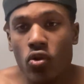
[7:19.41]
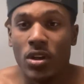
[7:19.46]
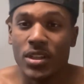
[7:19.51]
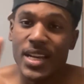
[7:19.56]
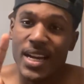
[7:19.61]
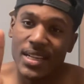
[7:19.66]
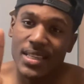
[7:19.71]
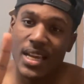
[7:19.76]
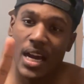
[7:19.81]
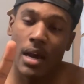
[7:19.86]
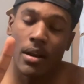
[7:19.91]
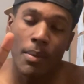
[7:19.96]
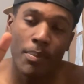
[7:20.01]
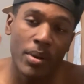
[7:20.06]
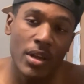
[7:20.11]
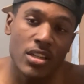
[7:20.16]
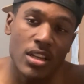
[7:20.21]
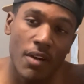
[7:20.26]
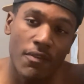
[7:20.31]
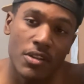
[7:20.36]
The second time, the
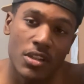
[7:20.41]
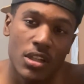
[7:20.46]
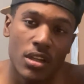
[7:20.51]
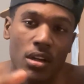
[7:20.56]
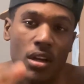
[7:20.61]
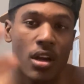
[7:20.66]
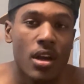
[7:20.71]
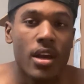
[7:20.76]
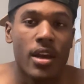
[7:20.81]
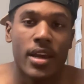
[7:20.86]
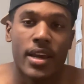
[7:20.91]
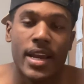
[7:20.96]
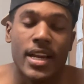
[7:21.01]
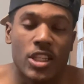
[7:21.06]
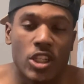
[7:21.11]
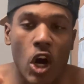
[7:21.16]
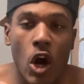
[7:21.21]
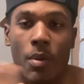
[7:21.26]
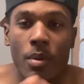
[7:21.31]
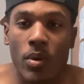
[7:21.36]
police officer he
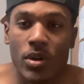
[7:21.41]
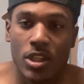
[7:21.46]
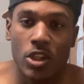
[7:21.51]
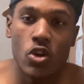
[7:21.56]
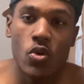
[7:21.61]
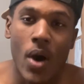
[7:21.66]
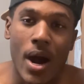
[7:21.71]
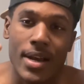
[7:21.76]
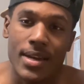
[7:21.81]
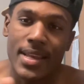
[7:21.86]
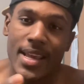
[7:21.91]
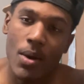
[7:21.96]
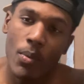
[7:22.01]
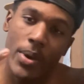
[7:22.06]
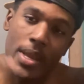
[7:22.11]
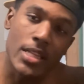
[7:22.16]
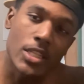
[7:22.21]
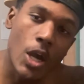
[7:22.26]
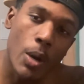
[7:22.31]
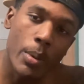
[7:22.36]
told me what to do. I did what
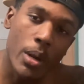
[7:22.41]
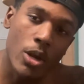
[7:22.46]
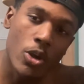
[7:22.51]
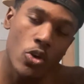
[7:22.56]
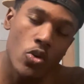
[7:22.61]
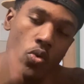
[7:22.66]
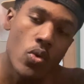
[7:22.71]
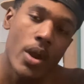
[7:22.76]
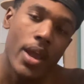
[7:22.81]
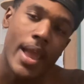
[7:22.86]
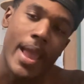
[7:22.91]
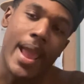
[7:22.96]
he told me to do.